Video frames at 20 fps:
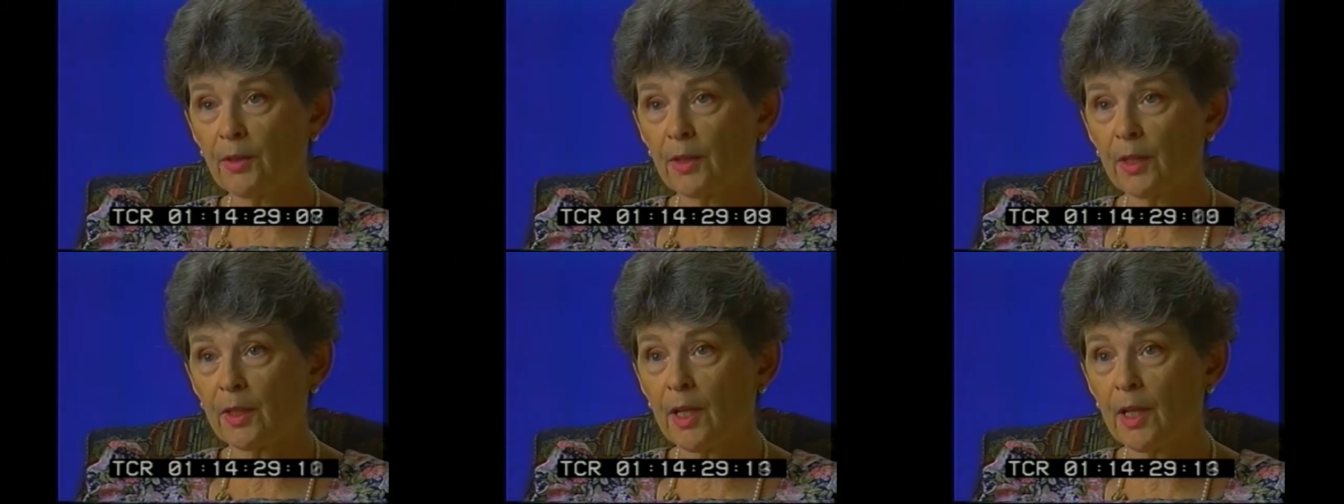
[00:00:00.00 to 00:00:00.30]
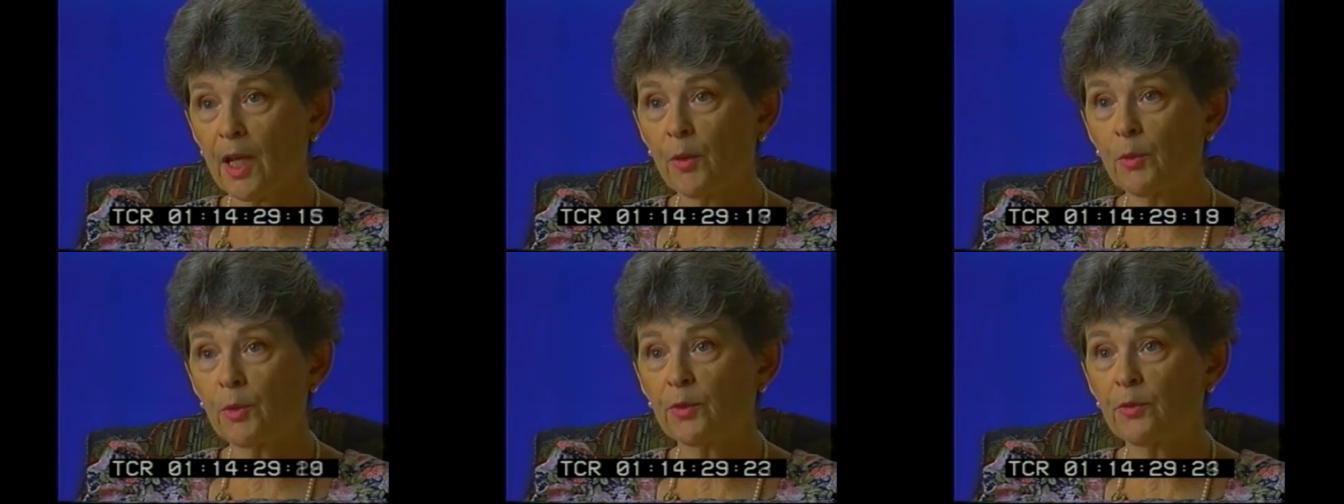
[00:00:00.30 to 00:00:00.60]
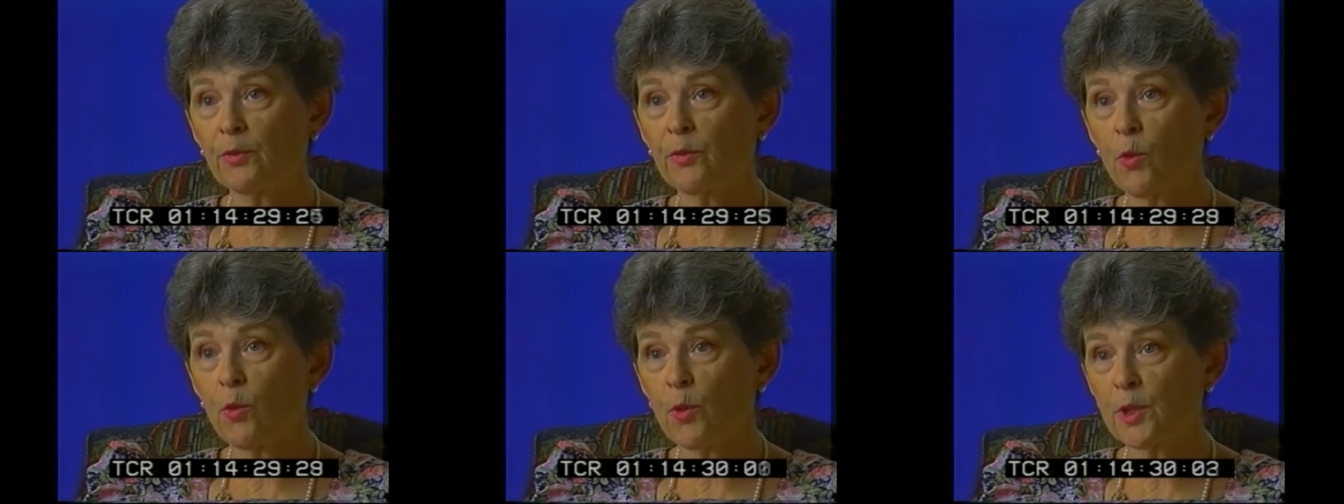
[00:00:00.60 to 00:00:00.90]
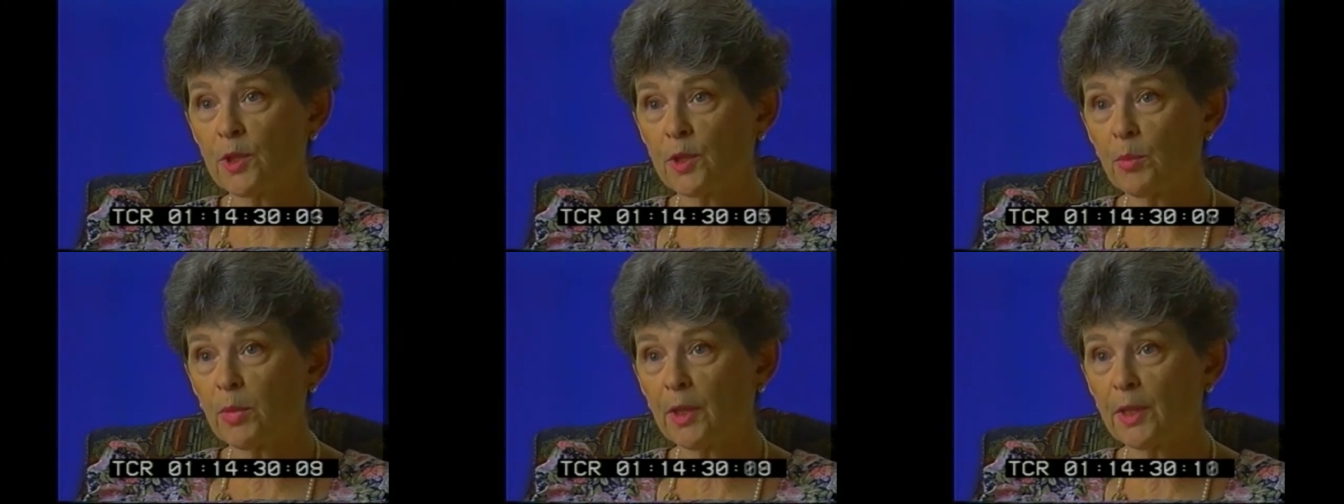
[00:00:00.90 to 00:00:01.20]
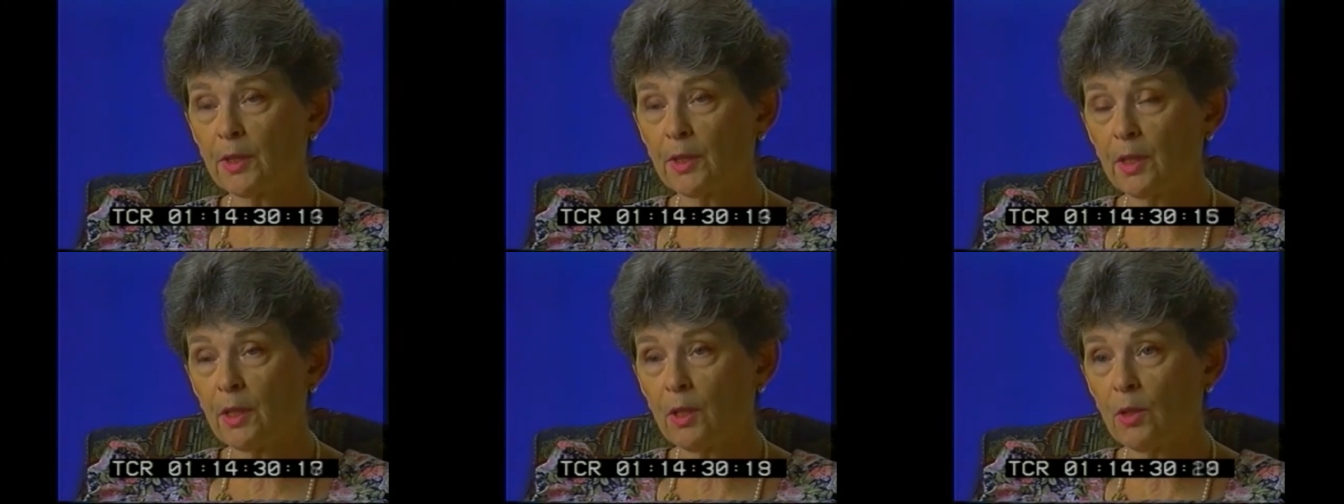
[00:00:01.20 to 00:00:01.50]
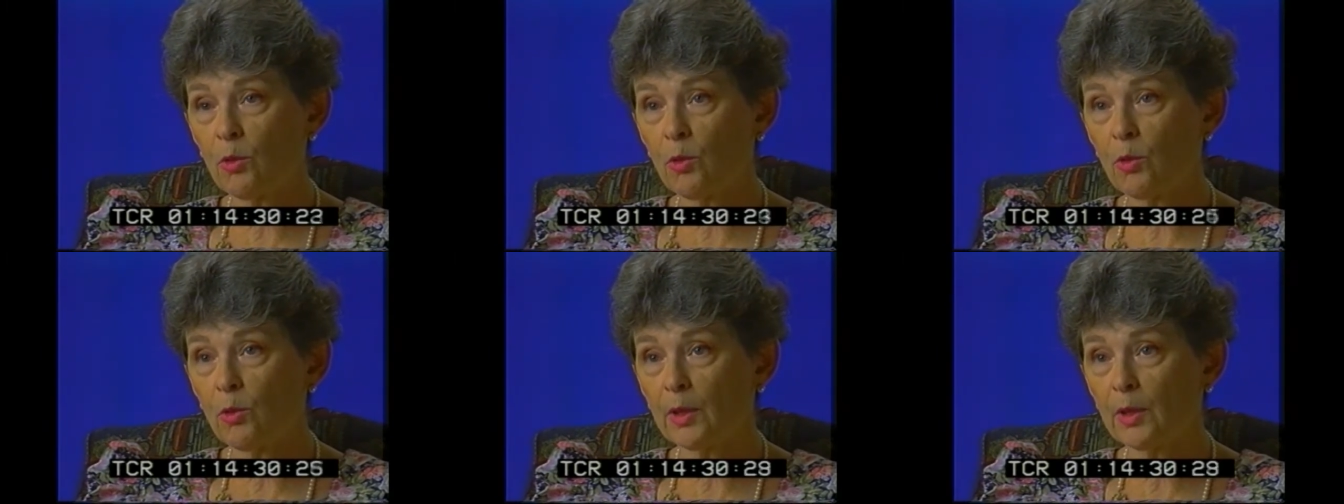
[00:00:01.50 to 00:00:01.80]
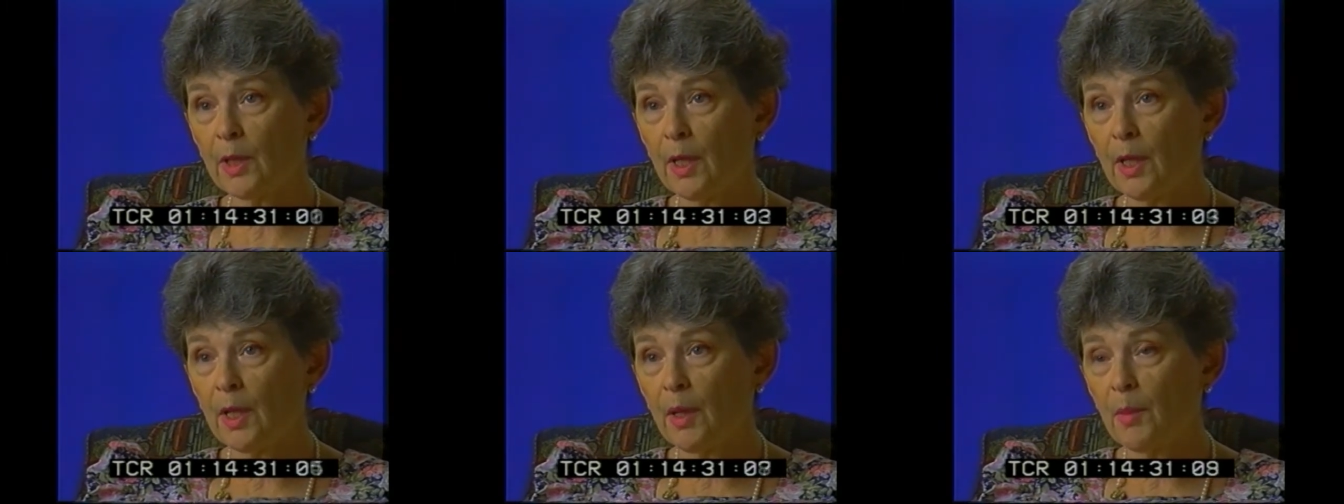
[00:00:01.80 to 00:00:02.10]
And I was forcibly told
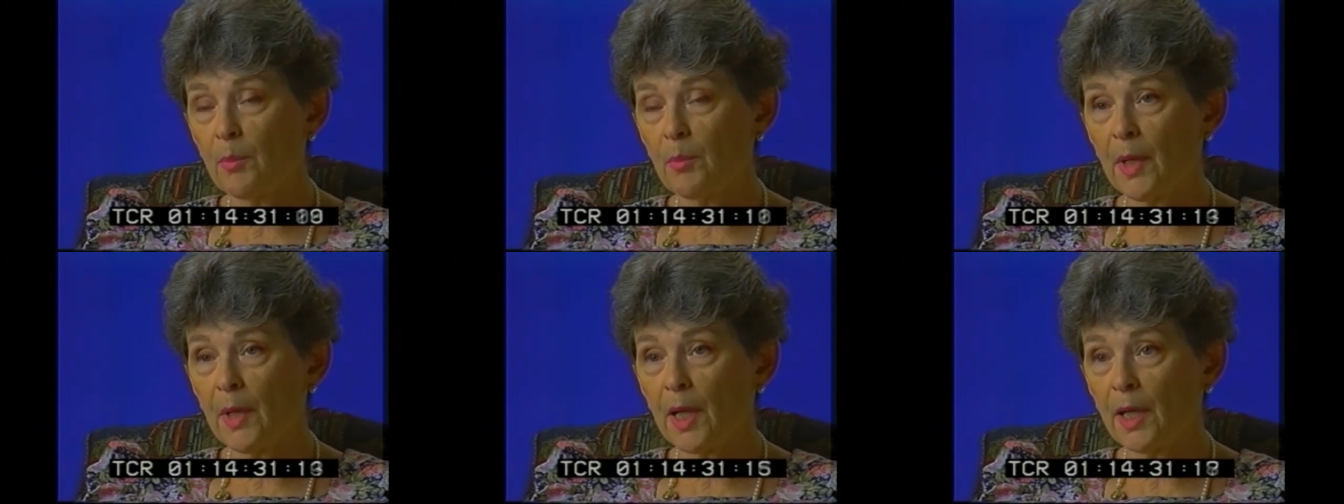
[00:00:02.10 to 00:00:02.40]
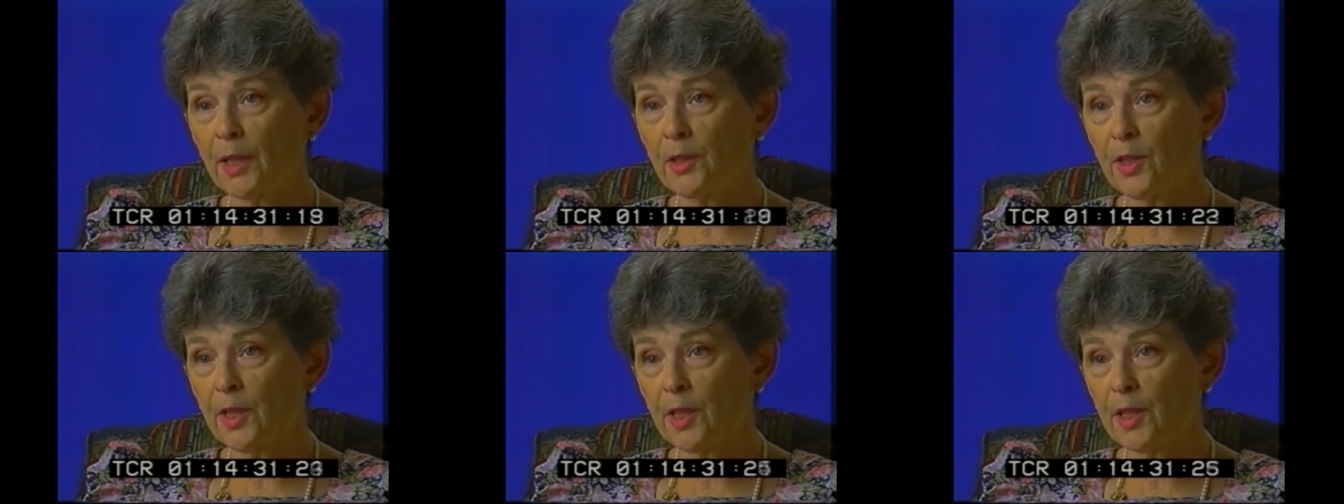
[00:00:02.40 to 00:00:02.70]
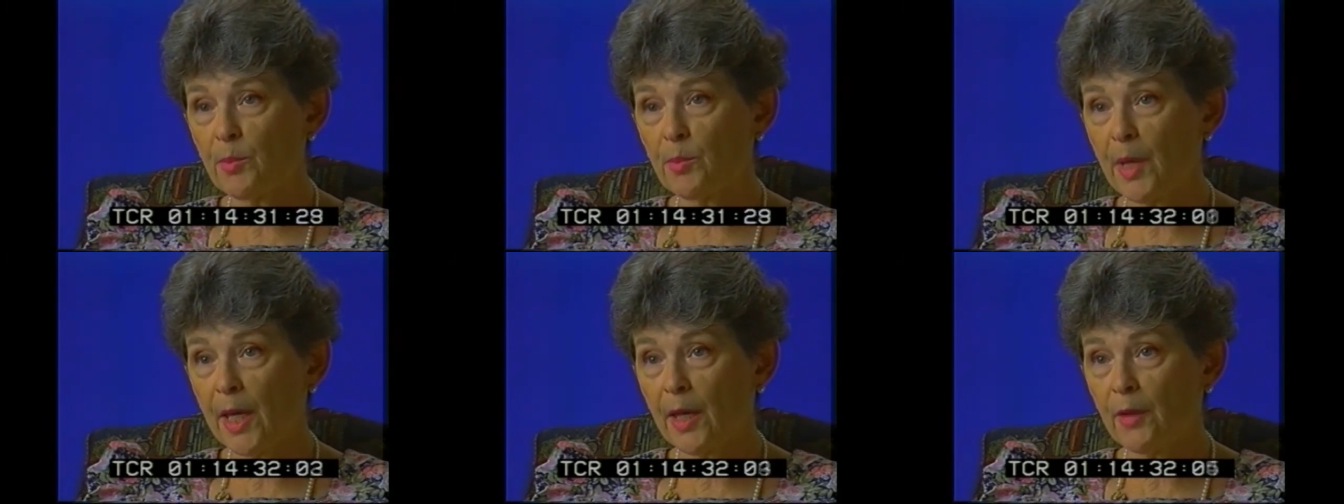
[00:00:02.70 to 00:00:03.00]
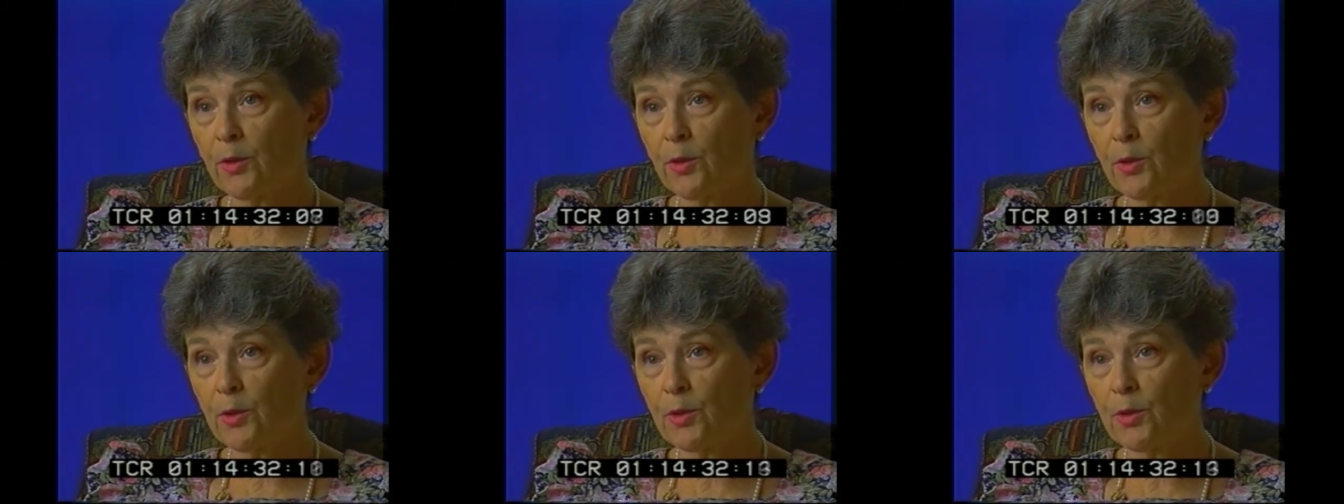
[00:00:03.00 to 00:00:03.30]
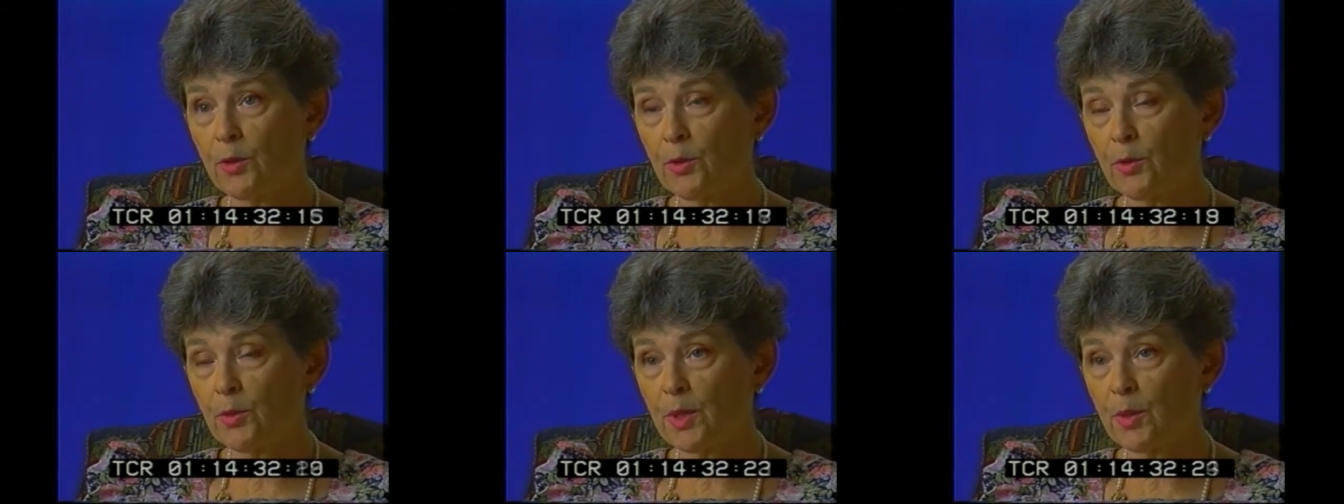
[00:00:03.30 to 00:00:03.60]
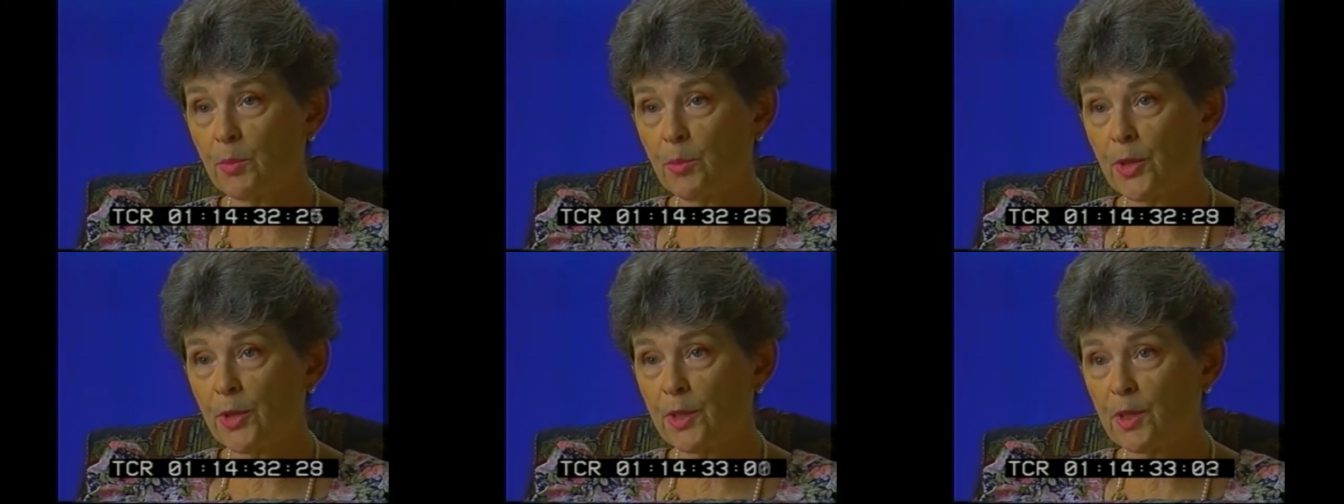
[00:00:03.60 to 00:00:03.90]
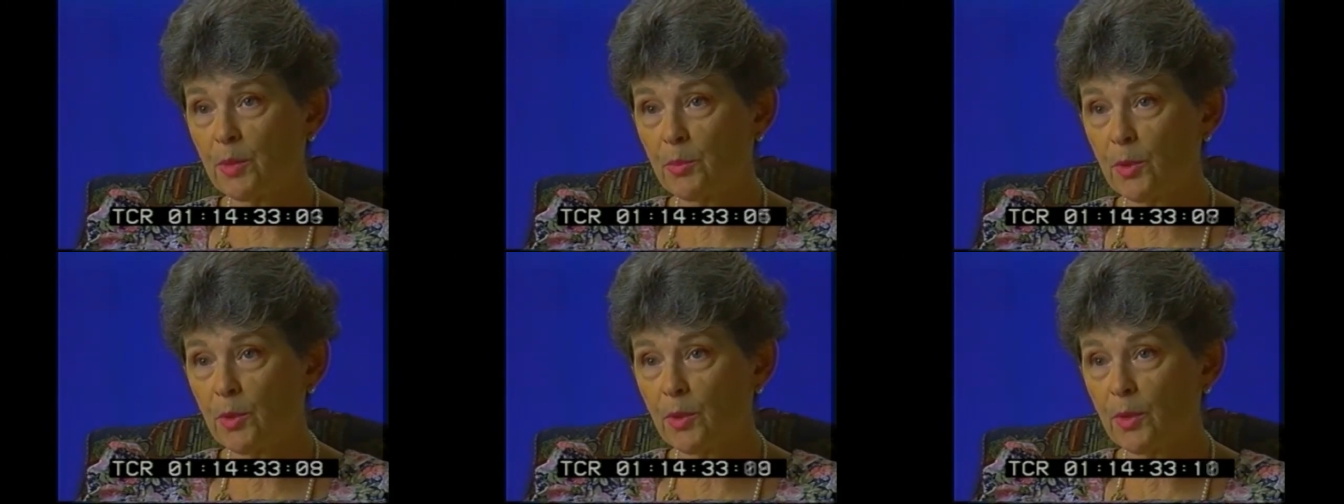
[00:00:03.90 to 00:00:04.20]
by Jess Matthews, who was the
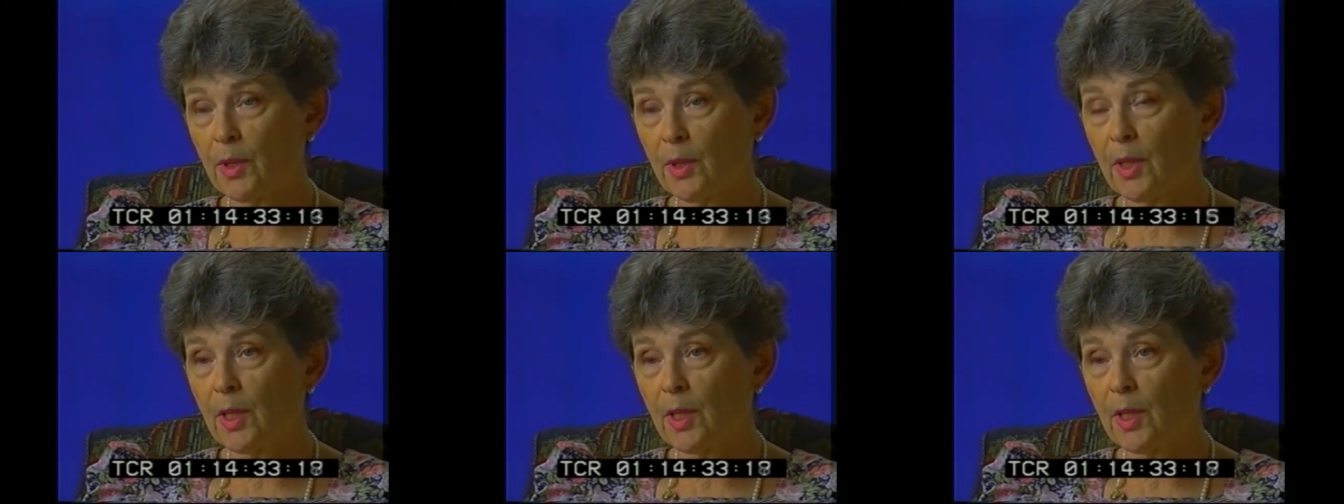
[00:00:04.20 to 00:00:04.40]
principal,